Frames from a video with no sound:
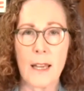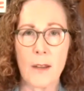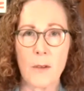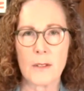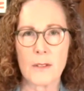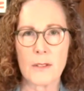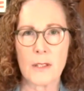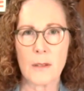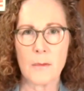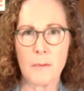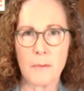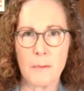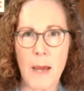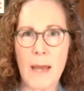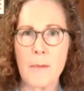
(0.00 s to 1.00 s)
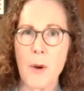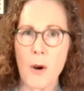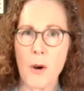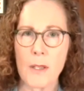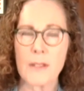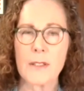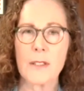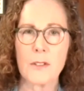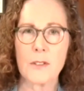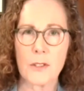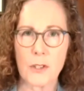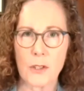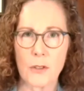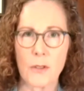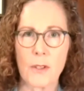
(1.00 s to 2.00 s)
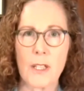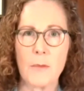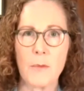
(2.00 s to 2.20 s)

There's a bipartisan security